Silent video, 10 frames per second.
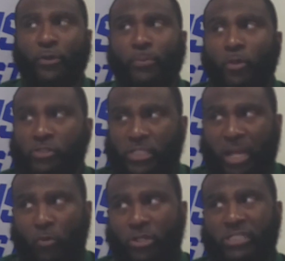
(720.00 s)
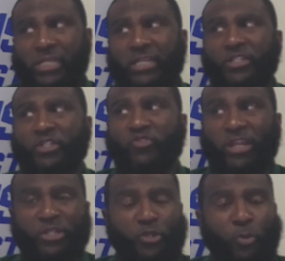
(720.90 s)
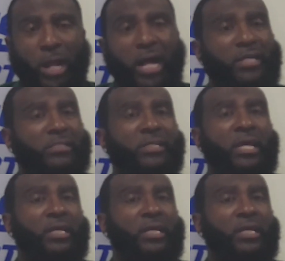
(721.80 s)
person. I wouldn't say stranger wise,